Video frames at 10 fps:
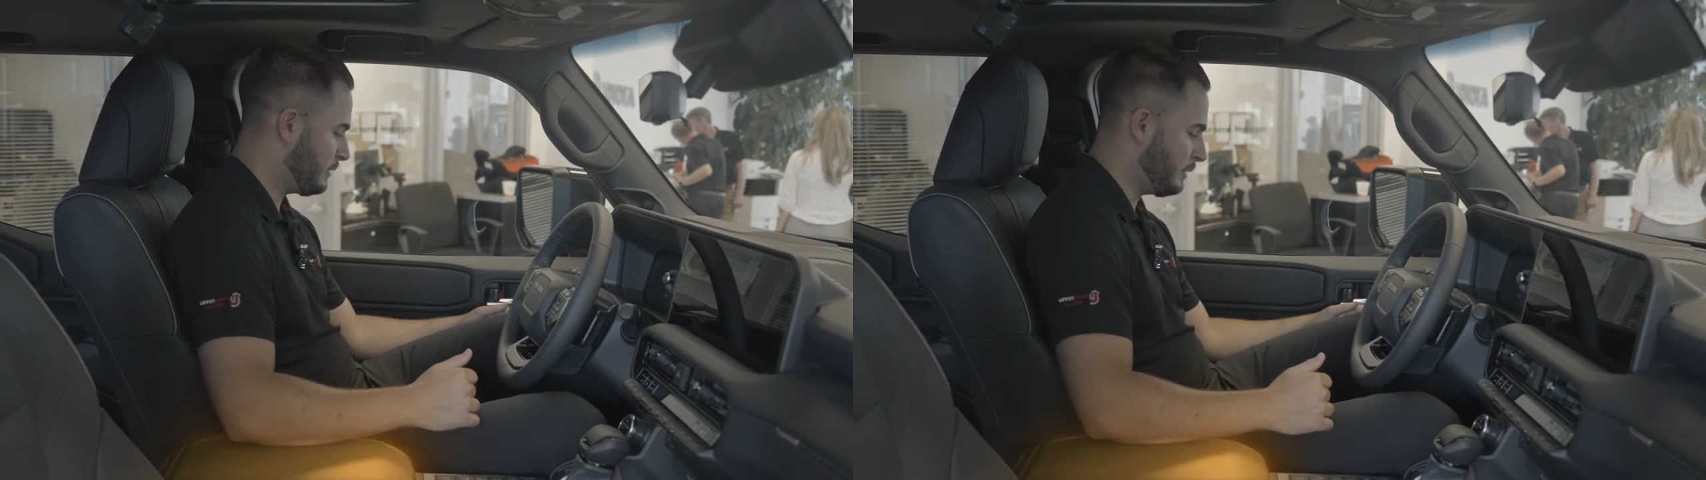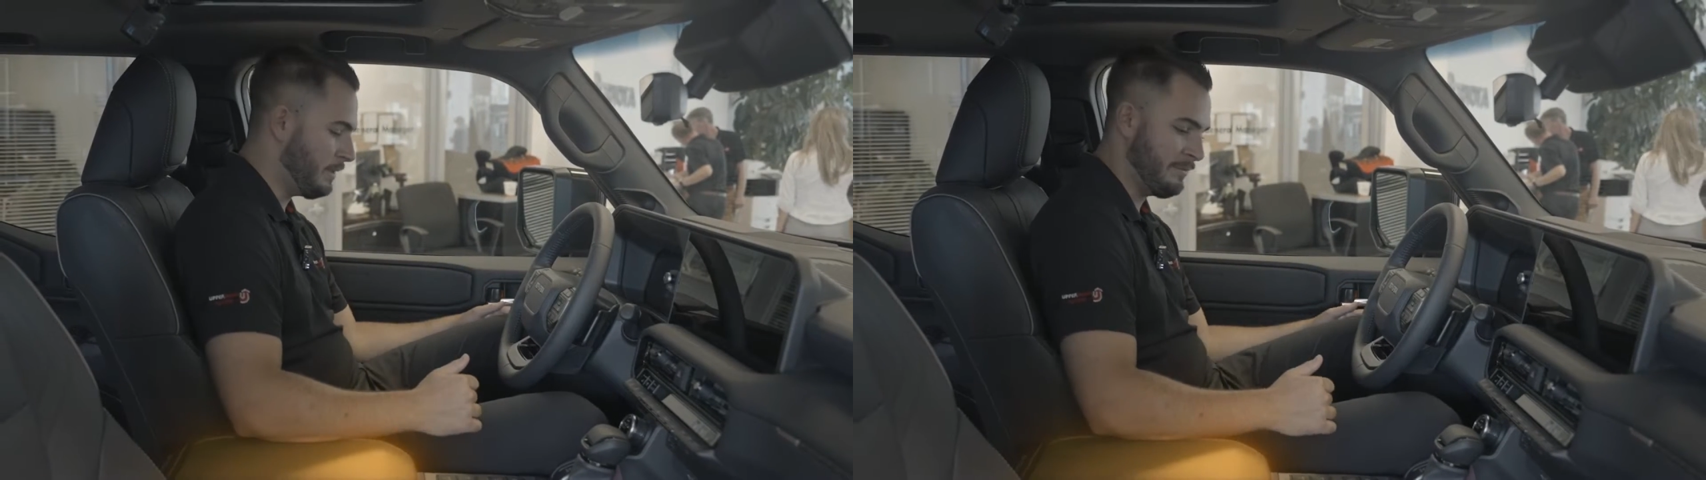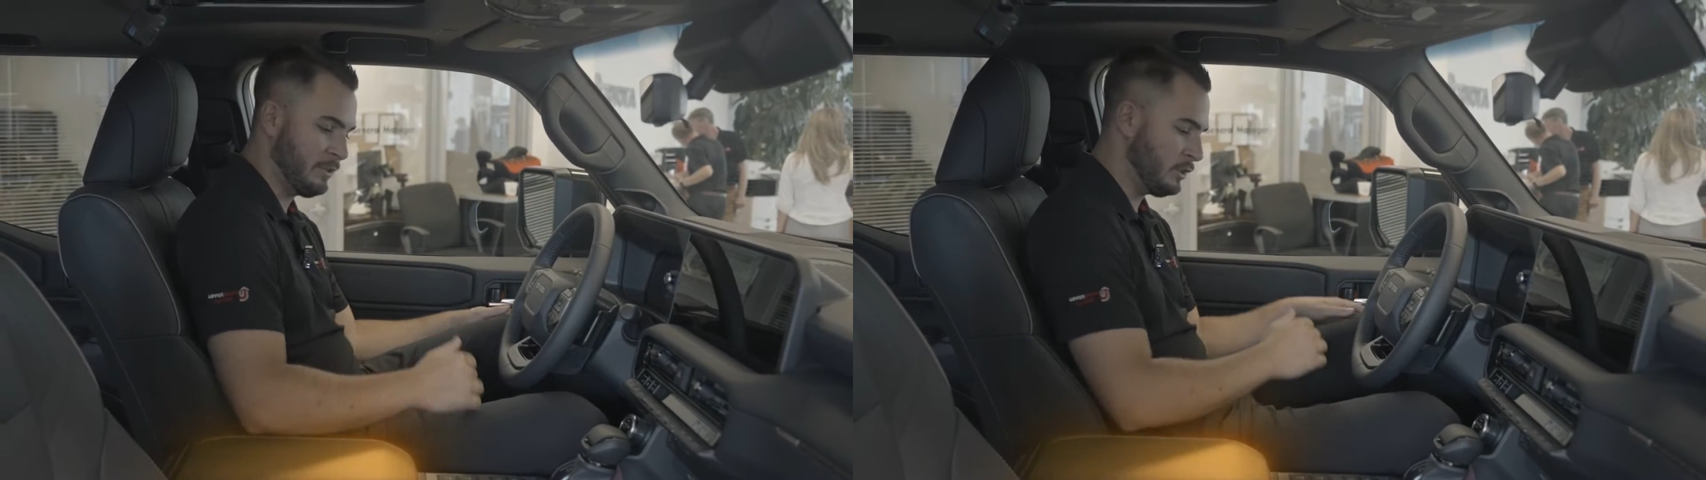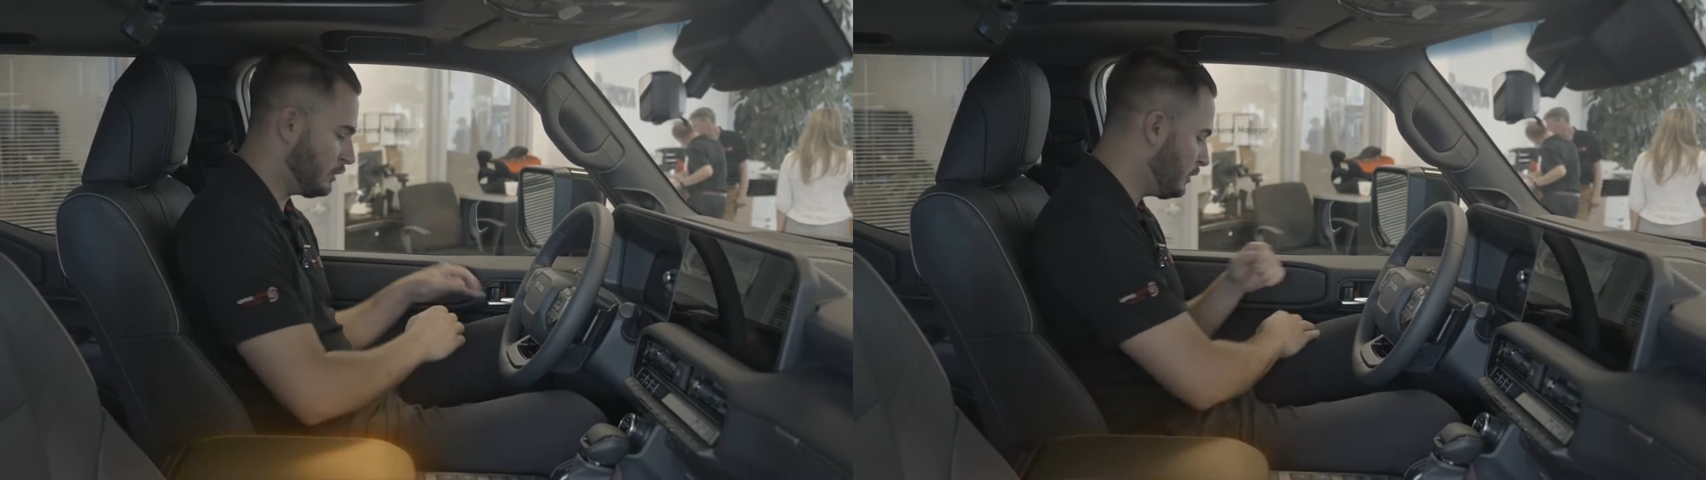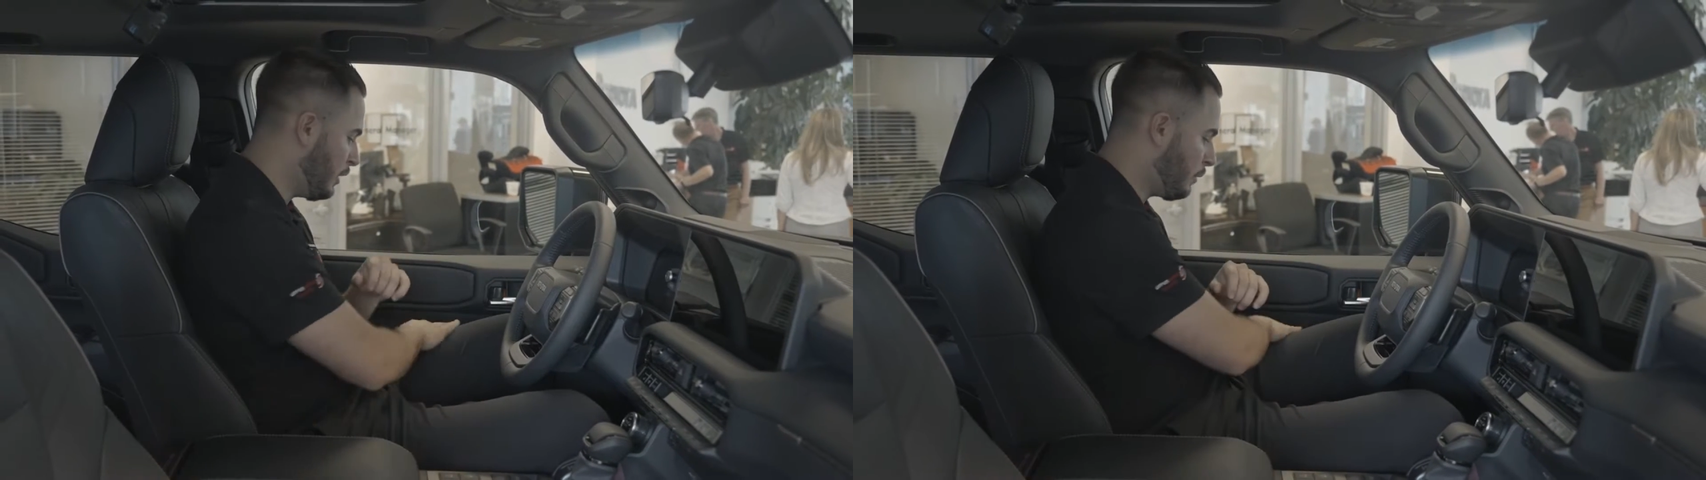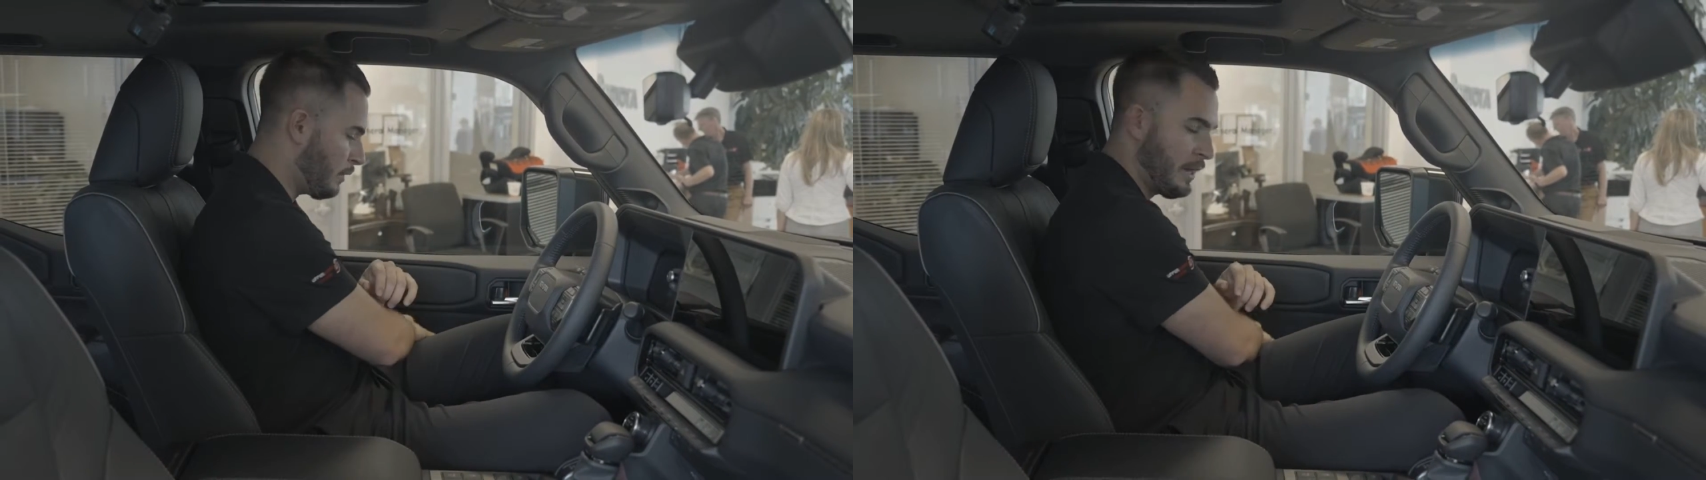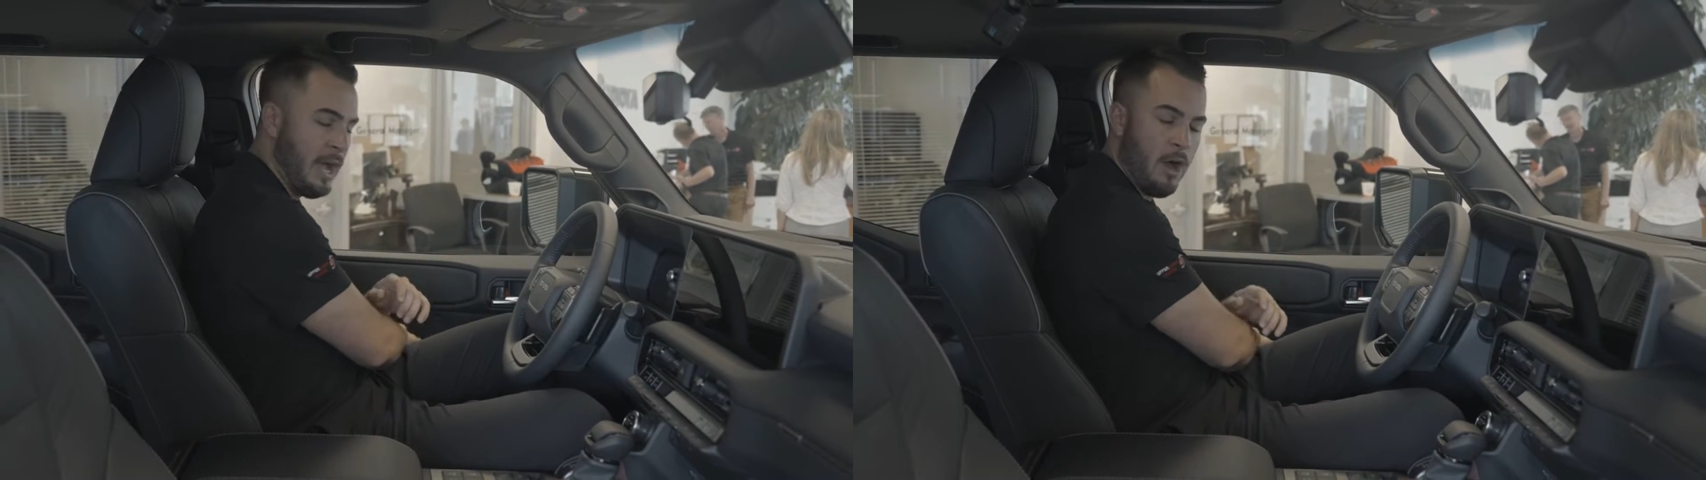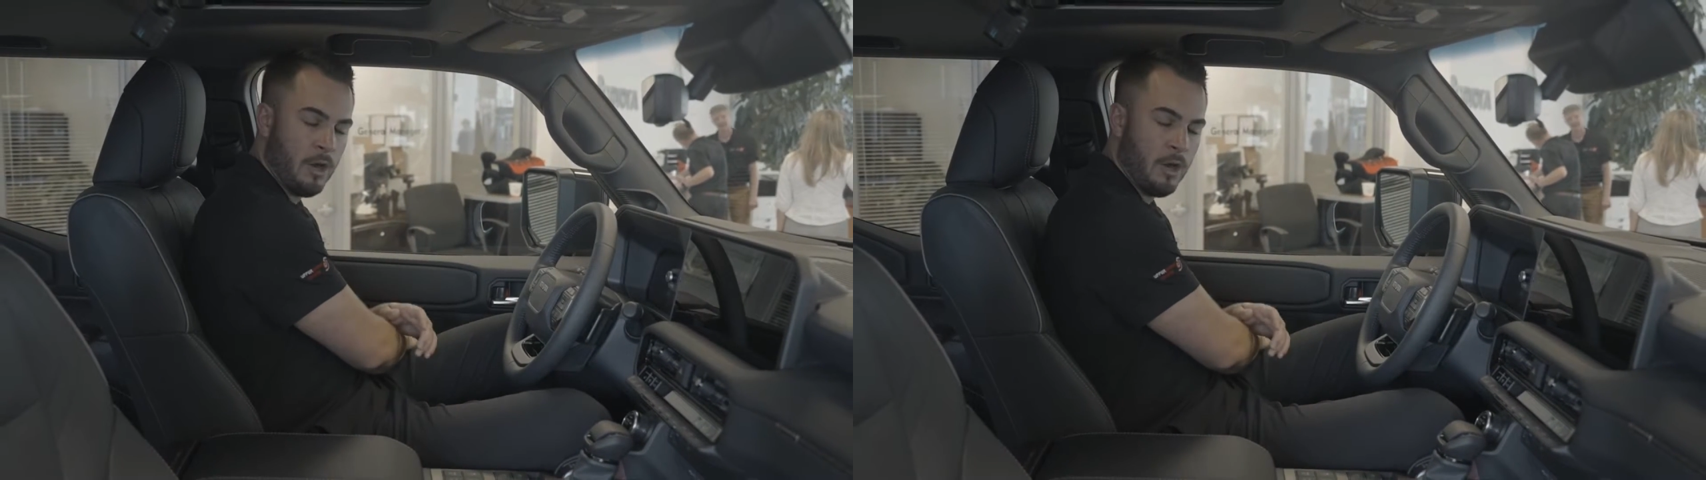with a bit of a lower